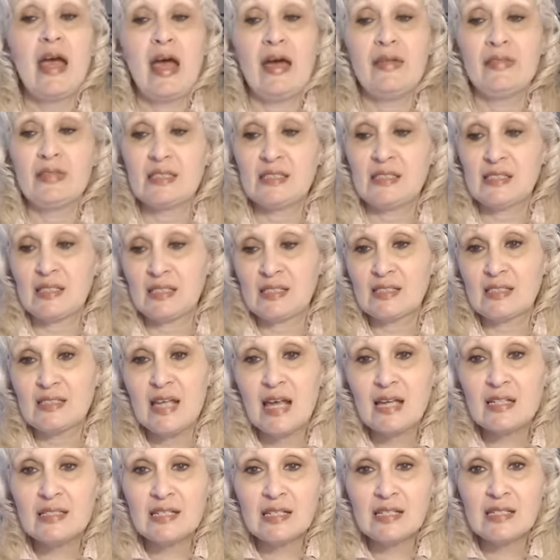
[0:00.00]
and the
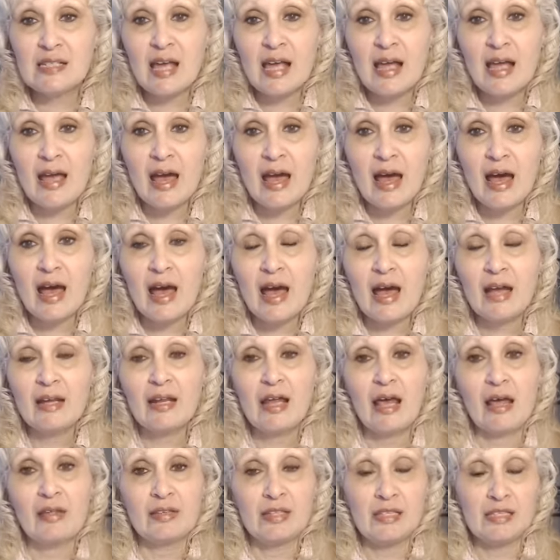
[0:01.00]
successes I had,
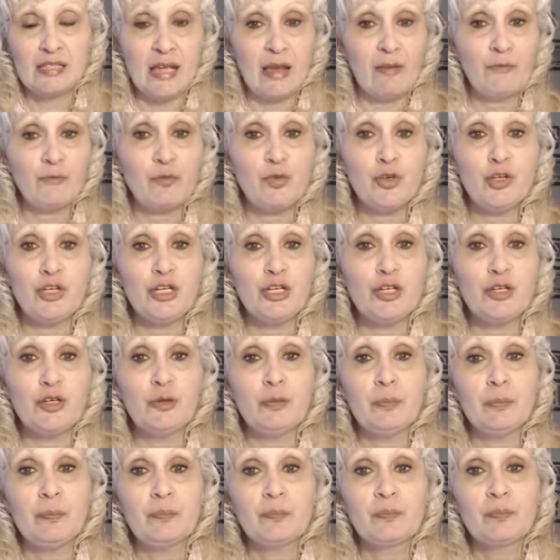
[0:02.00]
and the same for
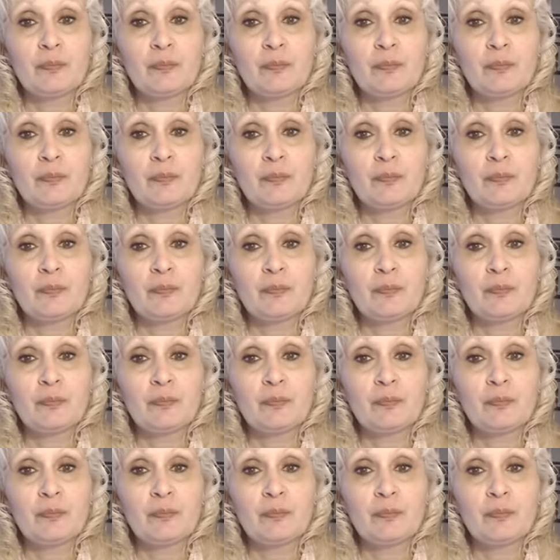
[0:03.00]
you,